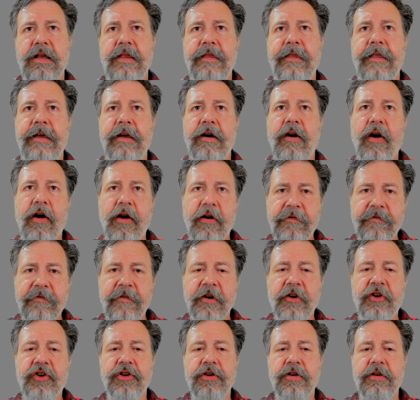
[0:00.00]
They are
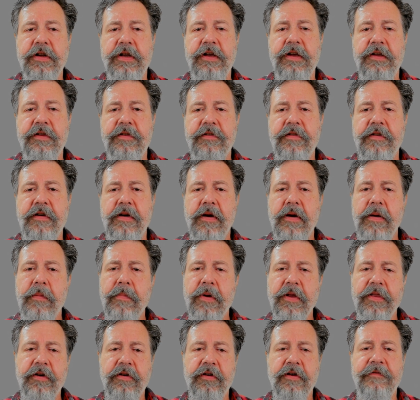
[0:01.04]
functional needs,
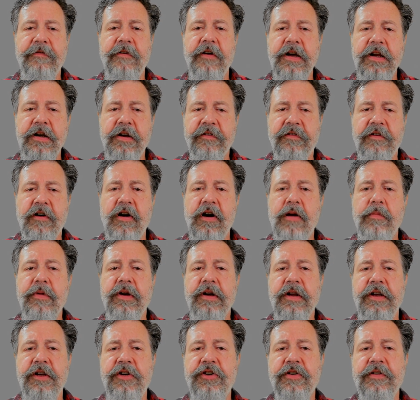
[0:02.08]
but they're defined as
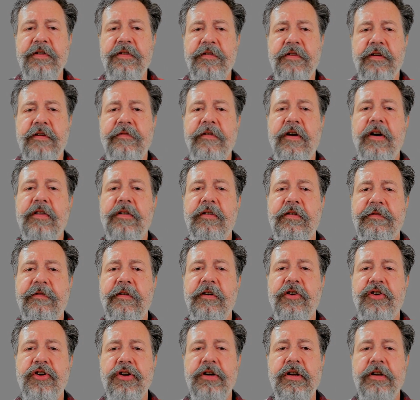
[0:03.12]
combinations of other
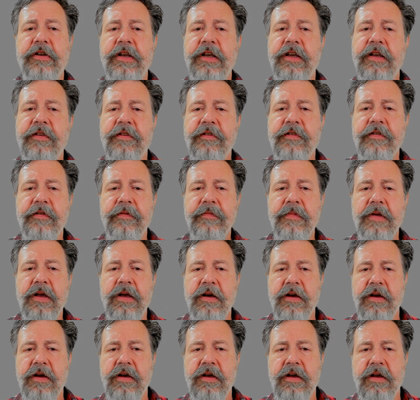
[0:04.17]
functional needs.
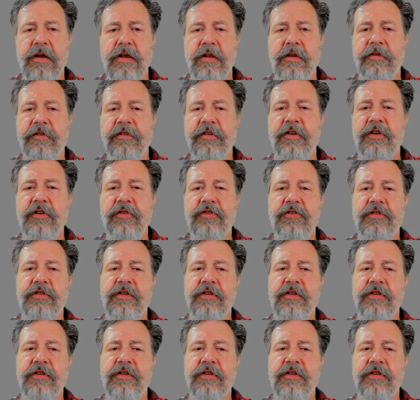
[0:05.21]
There's a huge